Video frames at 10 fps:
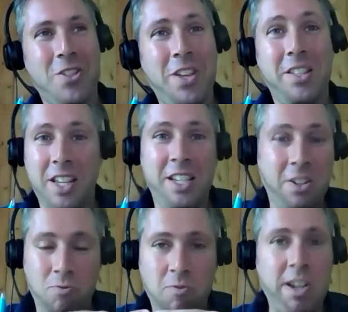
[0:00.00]
this
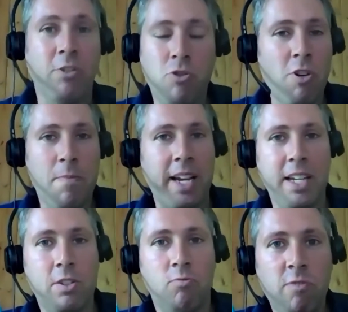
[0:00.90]
is a real drawback.
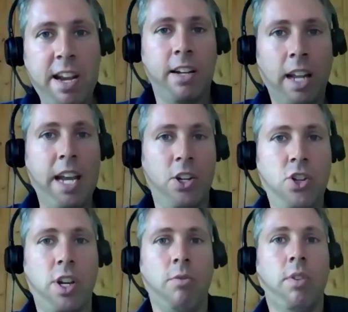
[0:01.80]
It's a real
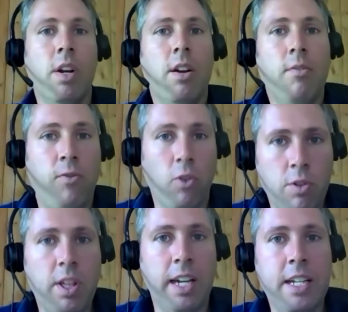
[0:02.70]
issue
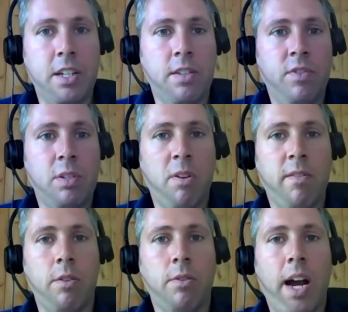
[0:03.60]
for the leaders of
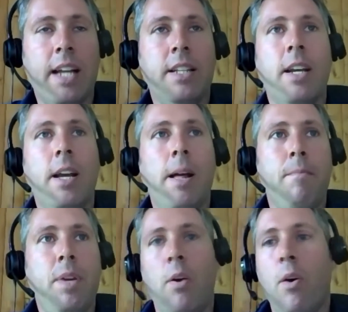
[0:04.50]
tomorrow. And
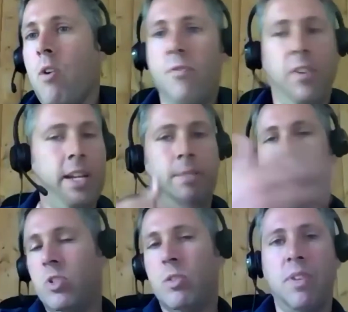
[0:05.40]
hopefully
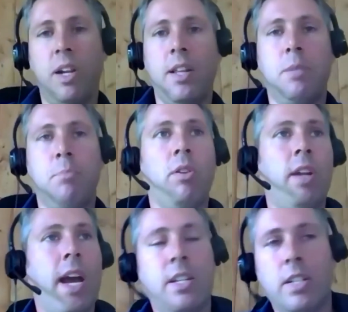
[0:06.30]
something like this
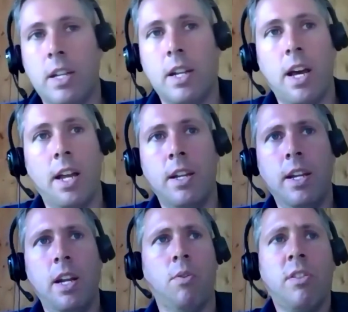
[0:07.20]
podcast and
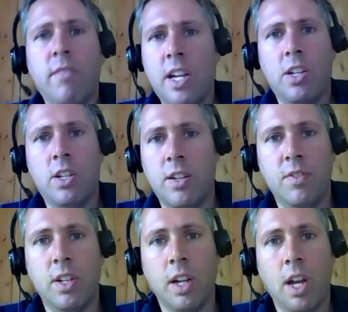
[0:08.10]
other
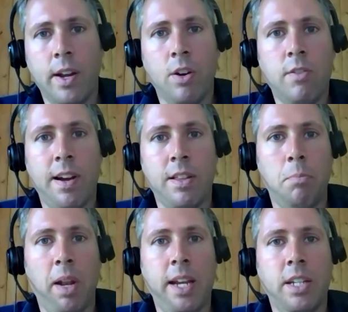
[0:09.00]
initiatives that are going on around the
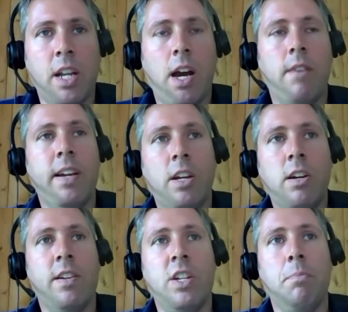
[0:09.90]
place are
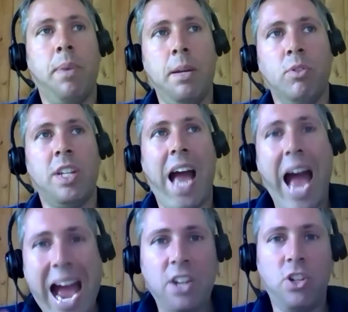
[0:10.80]
encouraging people to
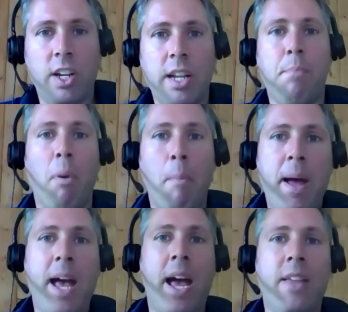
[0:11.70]
actually
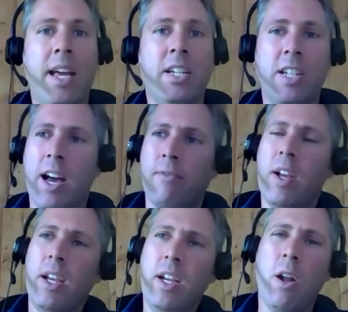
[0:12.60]
prepare their staff,
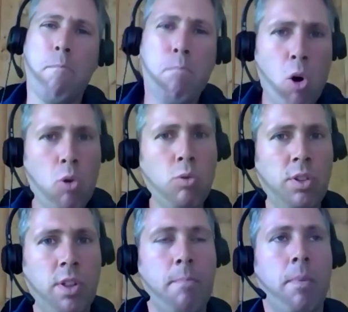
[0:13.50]

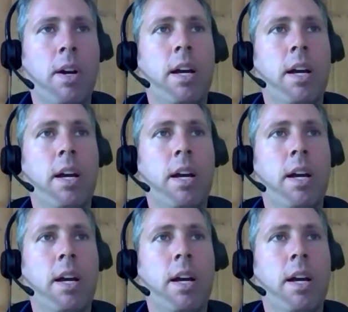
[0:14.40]
mold them,